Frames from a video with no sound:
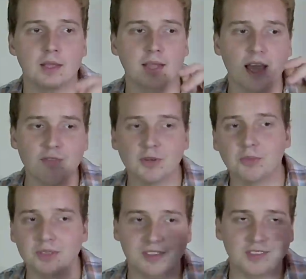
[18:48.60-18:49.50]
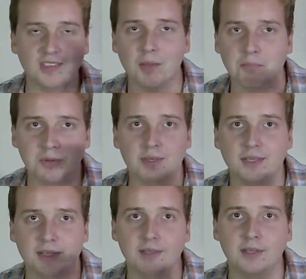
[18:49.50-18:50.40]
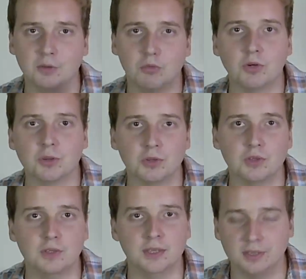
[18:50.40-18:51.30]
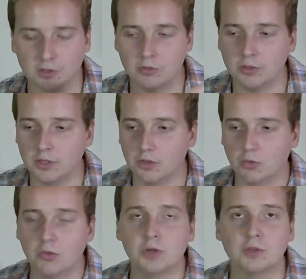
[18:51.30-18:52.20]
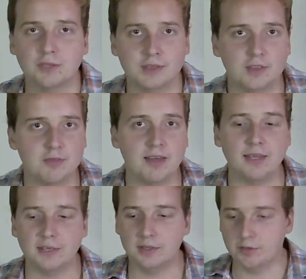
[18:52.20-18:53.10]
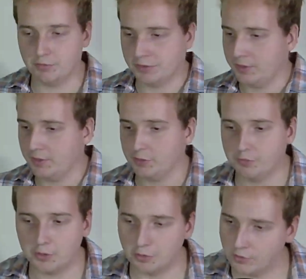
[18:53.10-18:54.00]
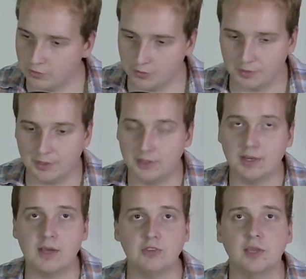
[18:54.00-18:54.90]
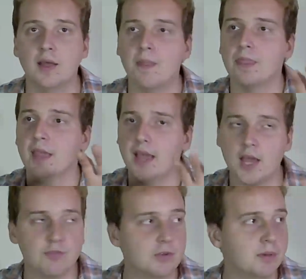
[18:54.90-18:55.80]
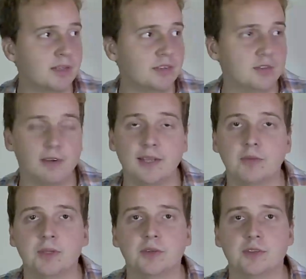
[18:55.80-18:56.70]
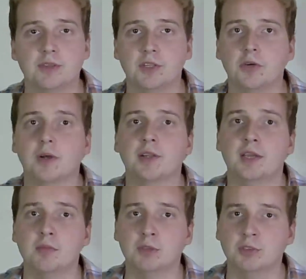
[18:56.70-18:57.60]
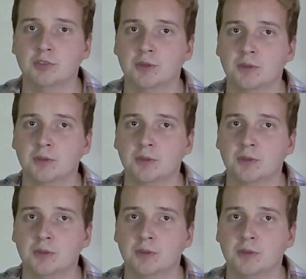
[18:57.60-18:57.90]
Everyone is separate in their world, in their own little world, and divided in front of their phones or in their house. Everybody's divided. We don't even know our neighbors.